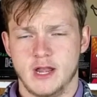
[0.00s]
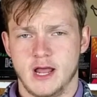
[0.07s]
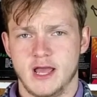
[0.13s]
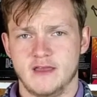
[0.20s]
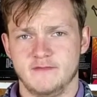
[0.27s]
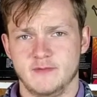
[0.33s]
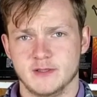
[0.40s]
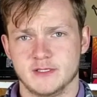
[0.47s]
and
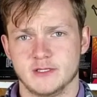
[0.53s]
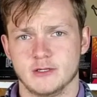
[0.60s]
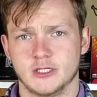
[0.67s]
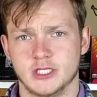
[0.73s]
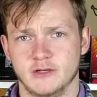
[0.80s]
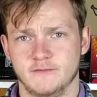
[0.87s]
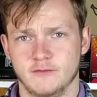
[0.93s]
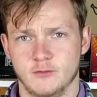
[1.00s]
I have been
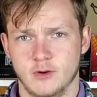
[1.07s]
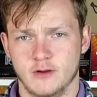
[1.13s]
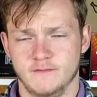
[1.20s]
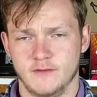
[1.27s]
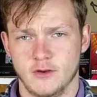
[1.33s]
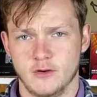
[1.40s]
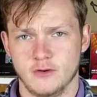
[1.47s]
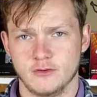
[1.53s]
searching for one of
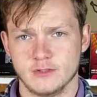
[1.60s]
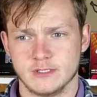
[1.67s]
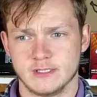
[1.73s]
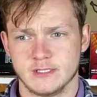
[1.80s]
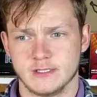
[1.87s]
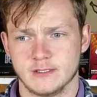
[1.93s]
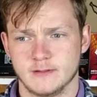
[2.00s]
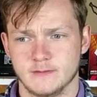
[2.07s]

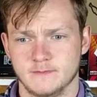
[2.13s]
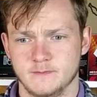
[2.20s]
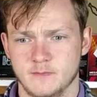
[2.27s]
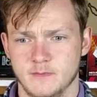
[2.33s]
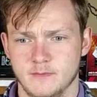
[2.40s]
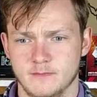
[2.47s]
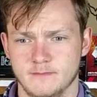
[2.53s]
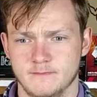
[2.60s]
those
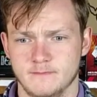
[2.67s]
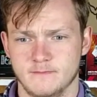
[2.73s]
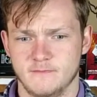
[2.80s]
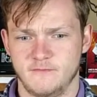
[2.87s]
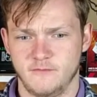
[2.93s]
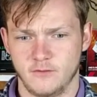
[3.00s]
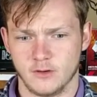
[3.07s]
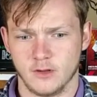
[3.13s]

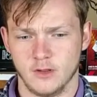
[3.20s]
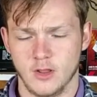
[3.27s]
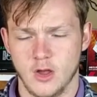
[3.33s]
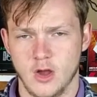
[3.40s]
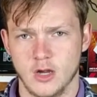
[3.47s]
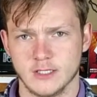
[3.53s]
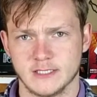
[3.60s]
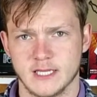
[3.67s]
for a
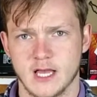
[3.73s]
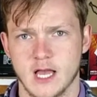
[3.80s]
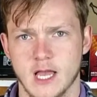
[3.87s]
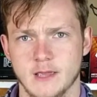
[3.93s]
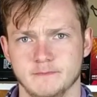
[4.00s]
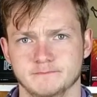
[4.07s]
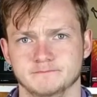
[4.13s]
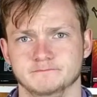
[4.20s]
long
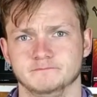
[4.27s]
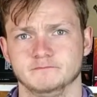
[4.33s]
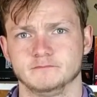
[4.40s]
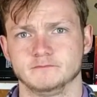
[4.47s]
time.